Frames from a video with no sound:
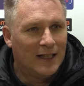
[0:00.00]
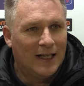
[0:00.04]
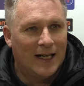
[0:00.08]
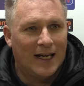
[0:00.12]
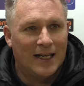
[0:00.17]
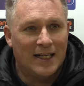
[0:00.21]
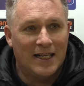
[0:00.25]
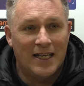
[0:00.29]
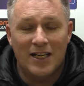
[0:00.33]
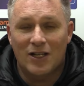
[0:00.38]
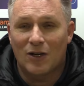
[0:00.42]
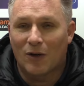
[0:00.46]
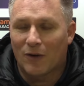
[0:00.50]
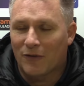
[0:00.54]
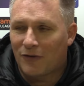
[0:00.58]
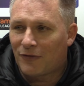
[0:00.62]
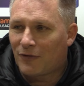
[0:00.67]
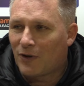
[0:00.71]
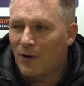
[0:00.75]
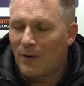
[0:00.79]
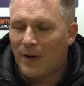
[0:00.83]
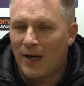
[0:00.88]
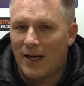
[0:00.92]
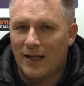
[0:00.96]
and he got
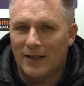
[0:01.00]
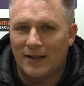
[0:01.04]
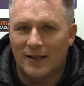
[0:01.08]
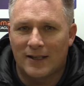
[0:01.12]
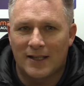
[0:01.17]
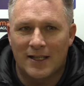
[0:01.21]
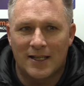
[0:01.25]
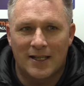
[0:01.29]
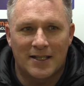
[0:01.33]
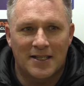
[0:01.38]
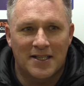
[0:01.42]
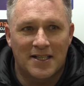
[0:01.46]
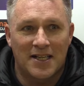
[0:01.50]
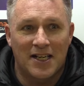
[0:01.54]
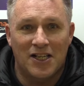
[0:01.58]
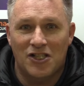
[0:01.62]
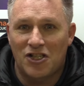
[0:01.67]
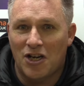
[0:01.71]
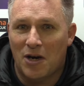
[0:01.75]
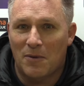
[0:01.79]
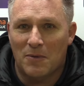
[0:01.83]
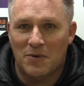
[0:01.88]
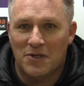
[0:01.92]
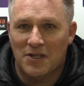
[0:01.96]
through it, and
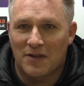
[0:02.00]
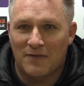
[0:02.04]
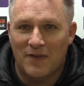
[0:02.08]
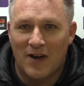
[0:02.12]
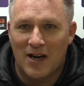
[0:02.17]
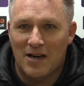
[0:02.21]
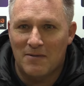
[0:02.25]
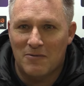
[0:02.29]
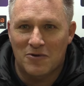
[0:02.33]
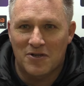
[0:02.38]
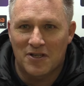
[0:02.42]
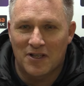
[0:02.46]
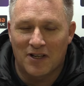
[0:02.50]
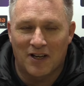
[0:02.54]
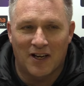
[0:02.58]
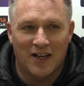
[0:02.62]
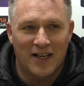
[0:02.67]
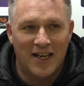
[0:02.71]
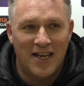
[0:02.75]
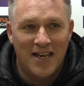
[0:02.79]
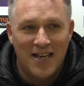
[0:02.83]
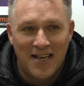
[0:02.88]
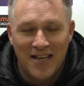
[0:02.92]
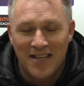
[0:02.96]
CJ wasn't available
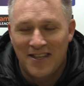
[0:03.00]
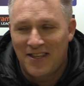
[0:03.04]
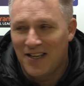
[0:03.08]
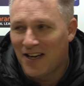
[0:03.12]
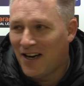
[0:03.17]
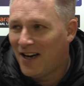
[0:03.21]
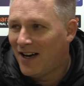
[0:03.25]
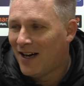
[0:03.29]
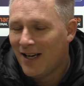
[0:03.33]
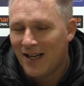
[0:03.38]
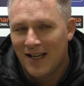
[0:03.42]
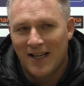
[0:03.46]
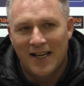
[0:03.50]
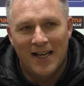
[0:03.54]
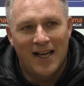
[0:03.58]
tonight either.